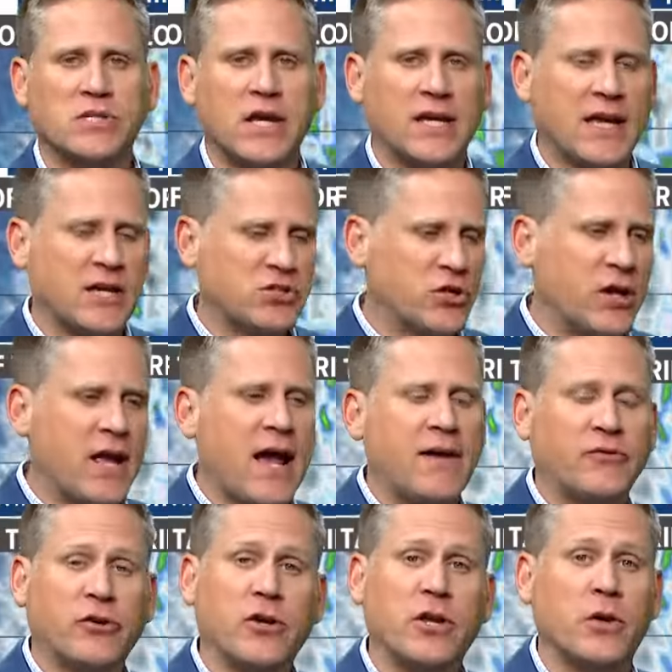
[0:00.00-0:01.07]
Uh, yesterday
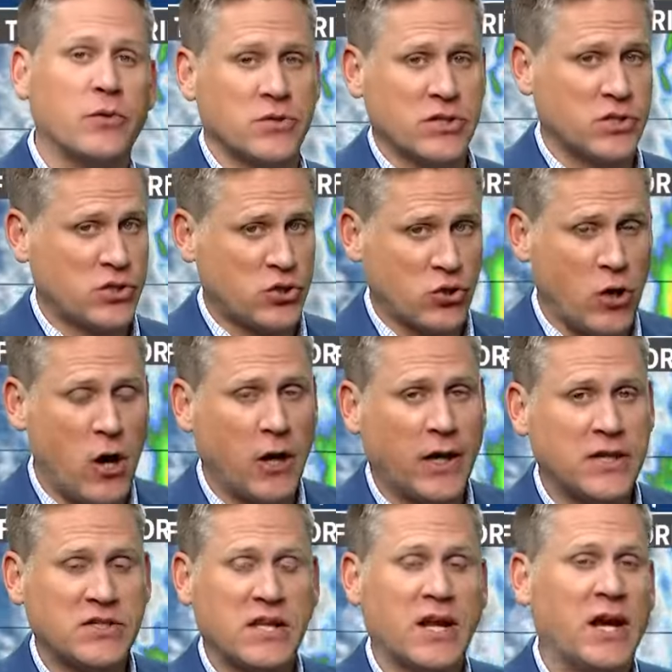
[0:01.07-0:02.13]
afternoon, it was the strongest at